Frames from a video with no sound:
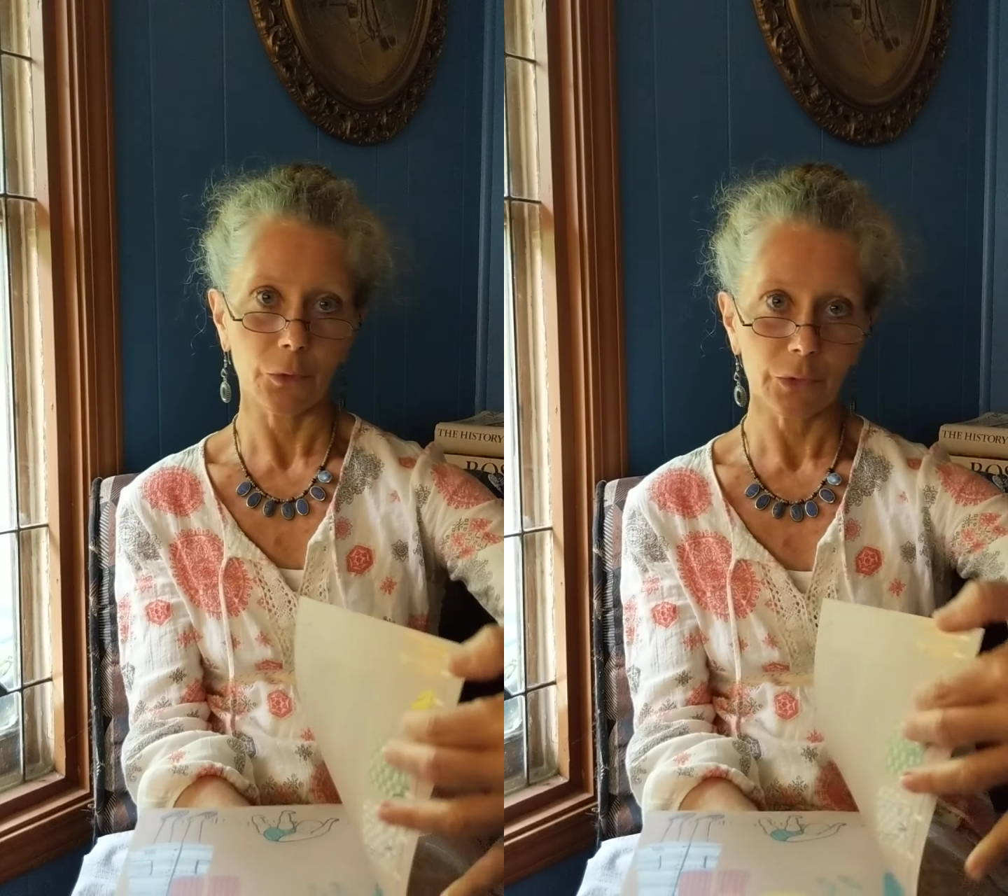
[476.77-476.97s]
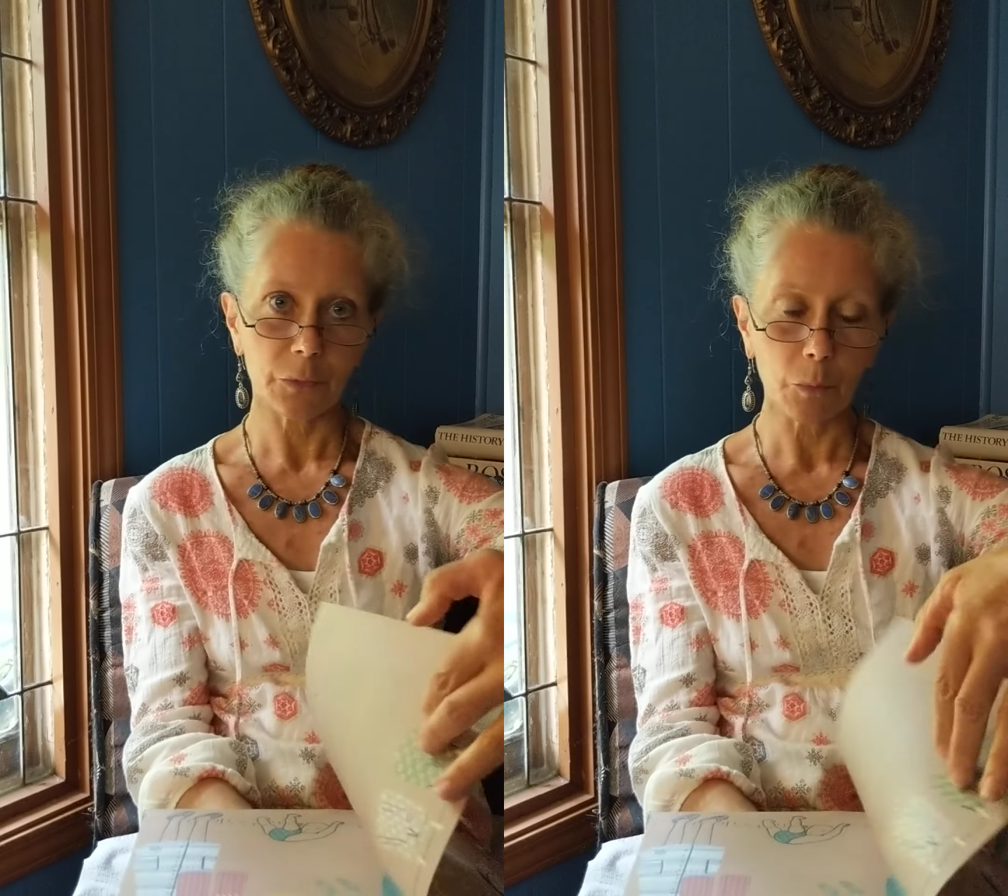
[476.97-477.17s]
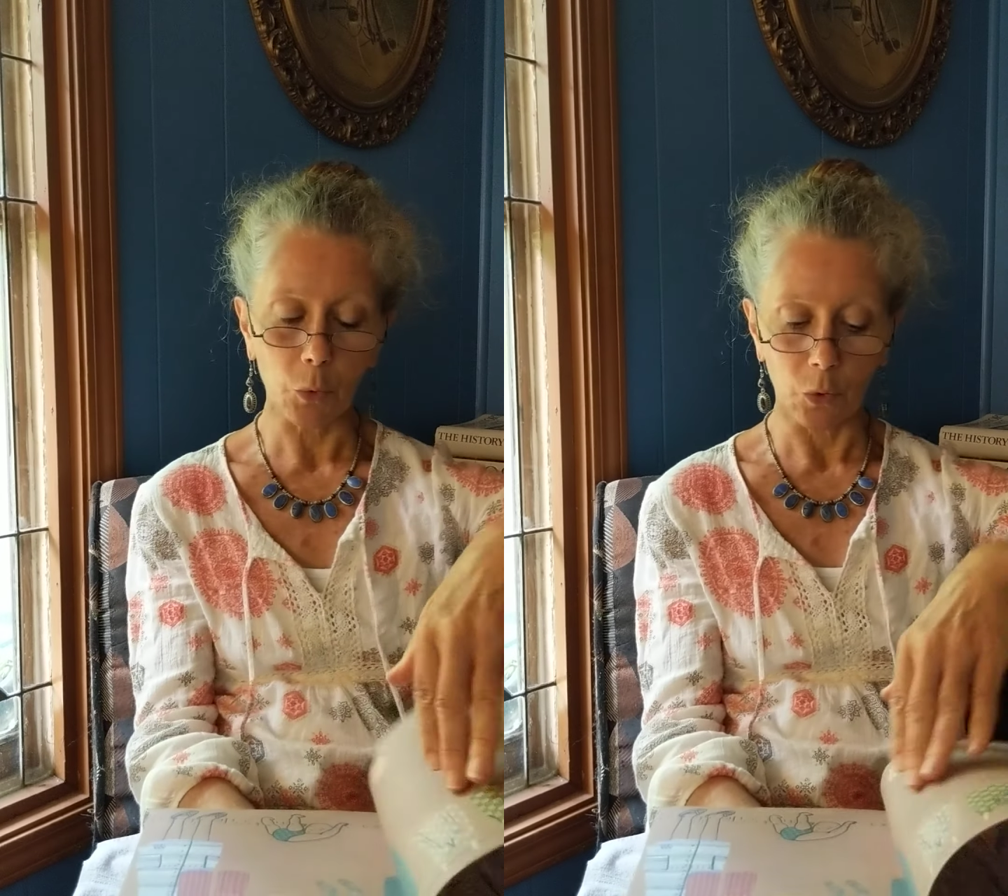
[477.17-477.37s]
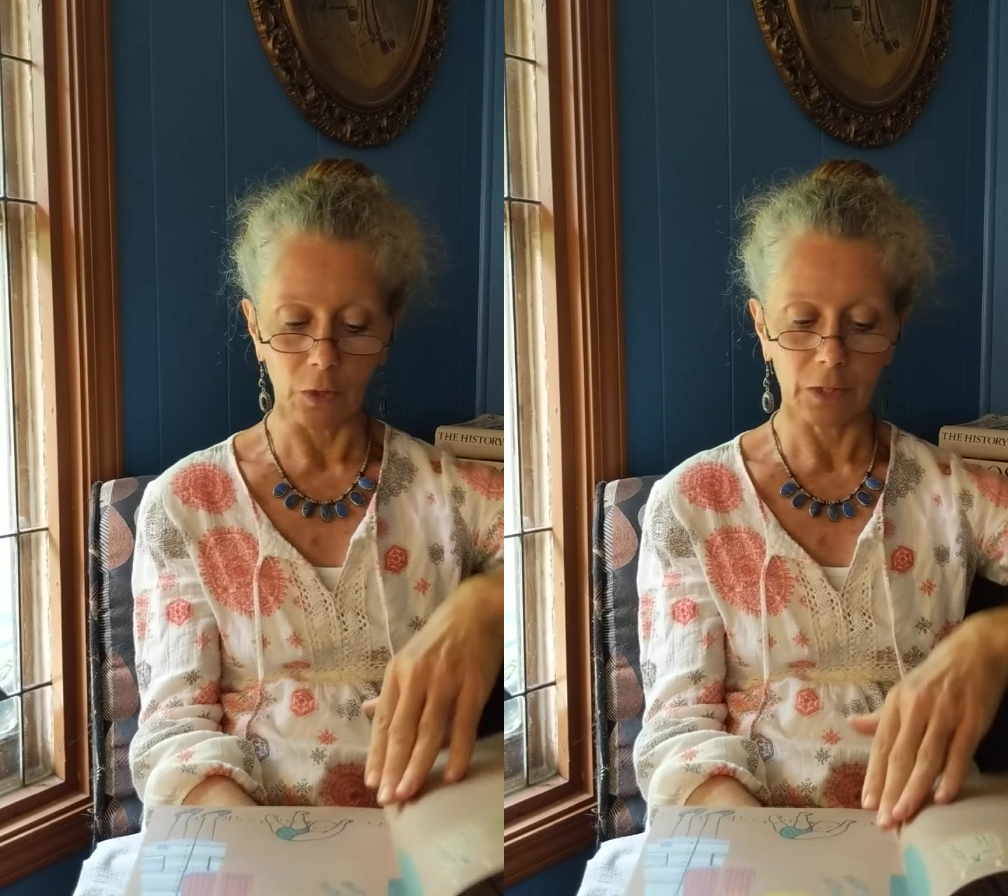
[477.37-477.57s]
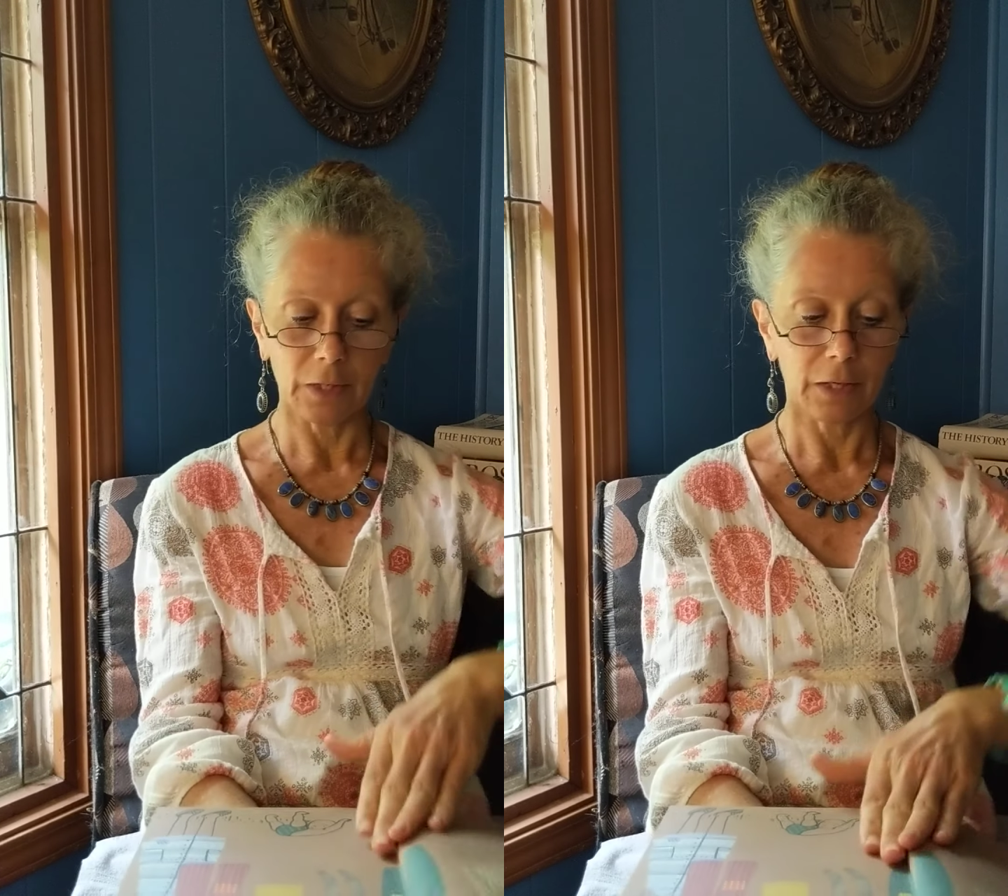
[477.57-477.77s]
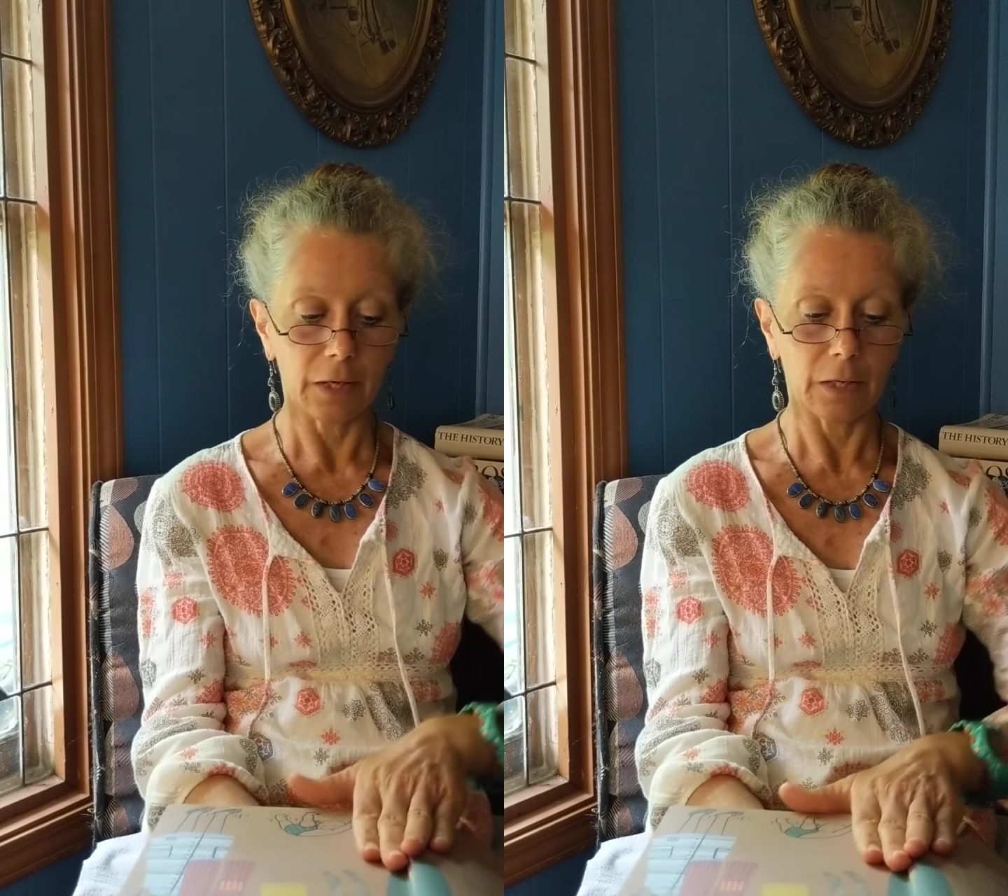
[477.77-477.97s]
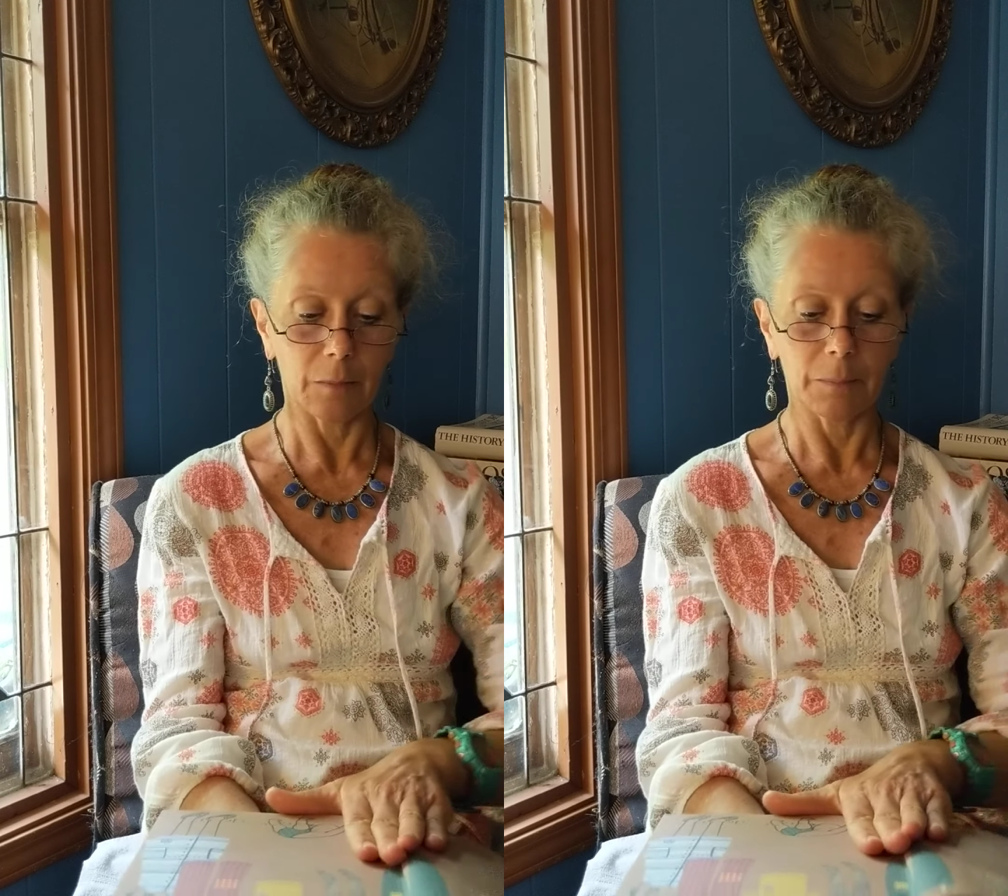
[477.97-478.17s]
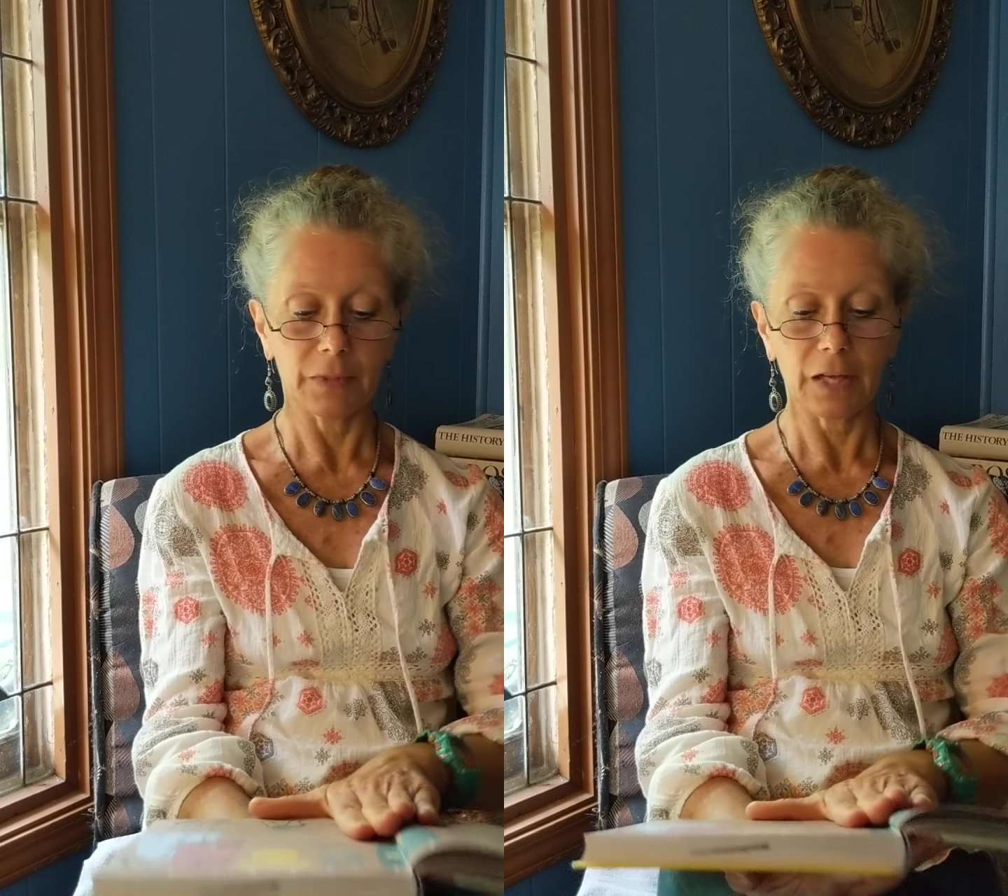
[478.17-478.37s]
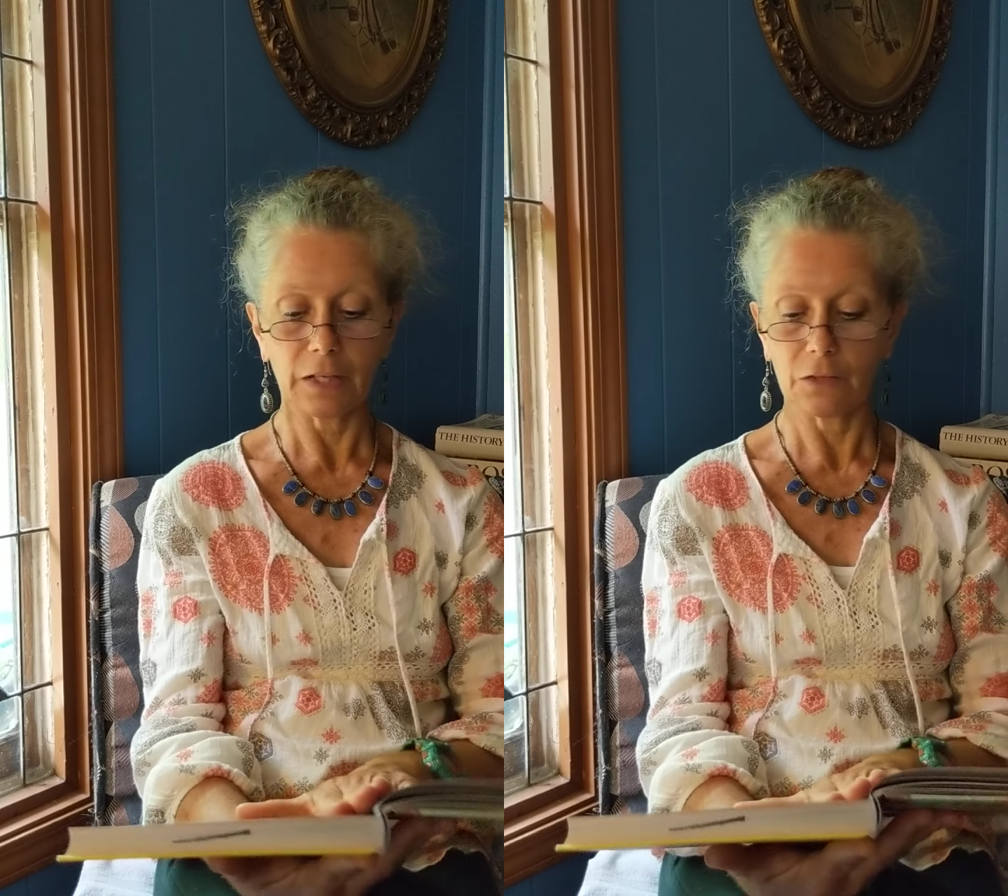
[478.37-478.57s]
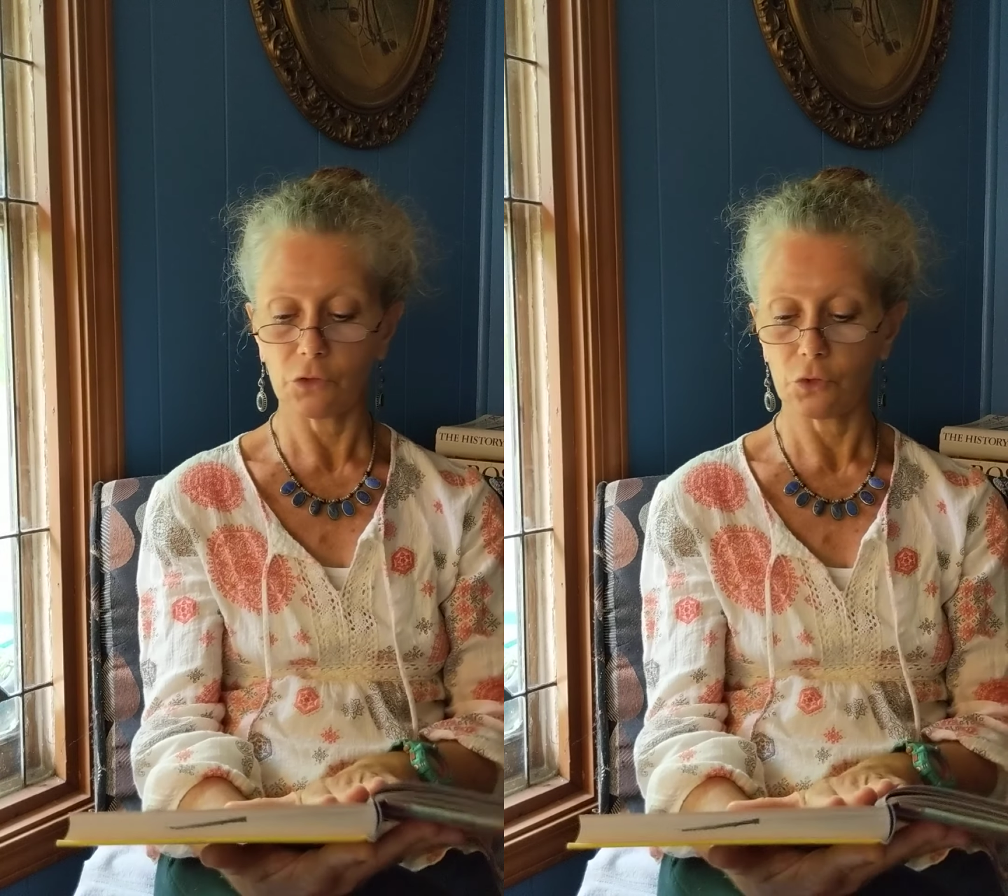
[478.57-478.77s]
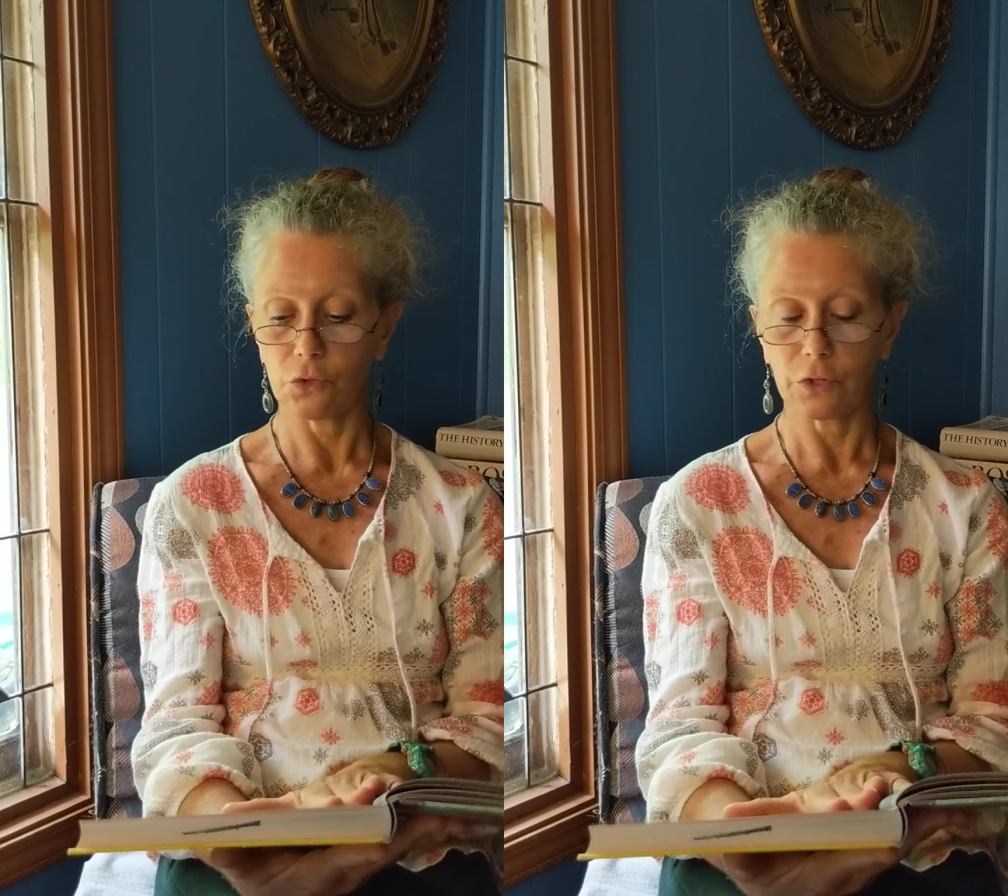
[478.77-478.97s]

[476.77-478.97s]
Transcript: There is more, but that gives you